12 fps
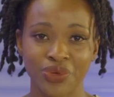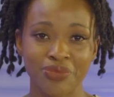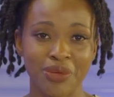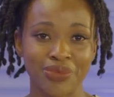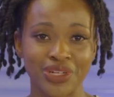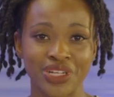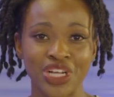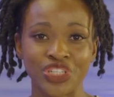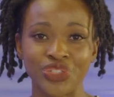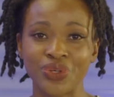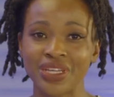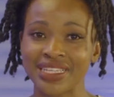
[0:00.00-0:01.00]
Remember,
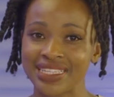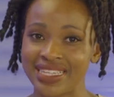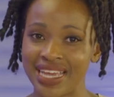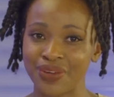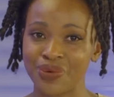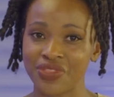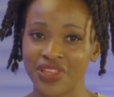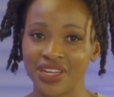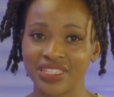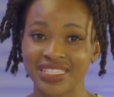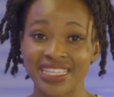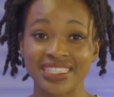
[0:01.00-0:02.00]
you can connect with
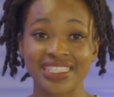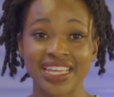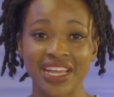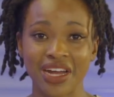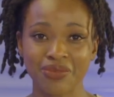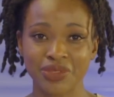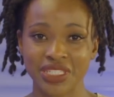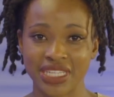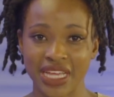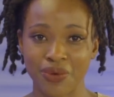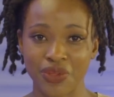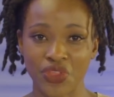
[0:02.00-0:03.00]
us and stay up to
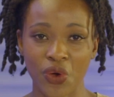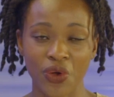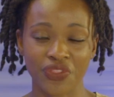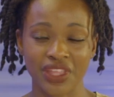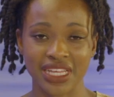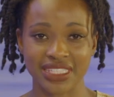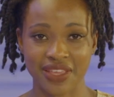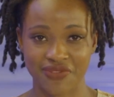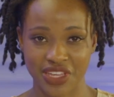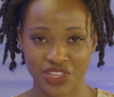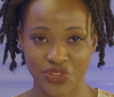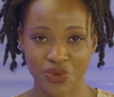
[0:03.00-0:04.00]
date with all things
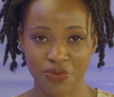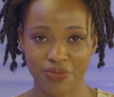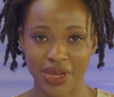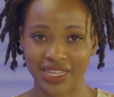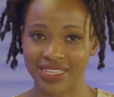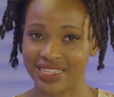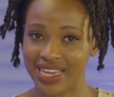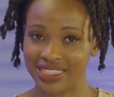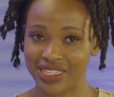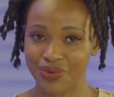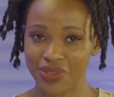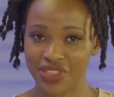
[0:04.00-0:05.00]
FAU by
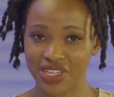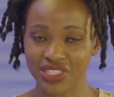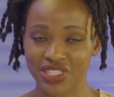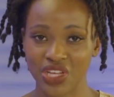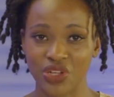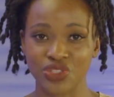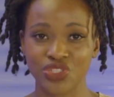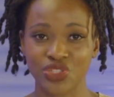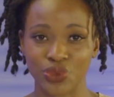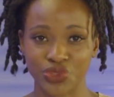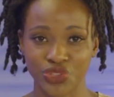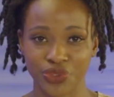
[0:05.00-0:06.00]
connecting with us on
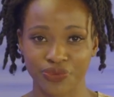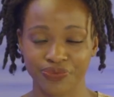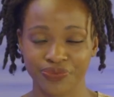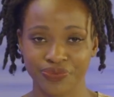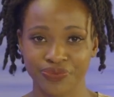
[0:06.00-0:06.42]
social.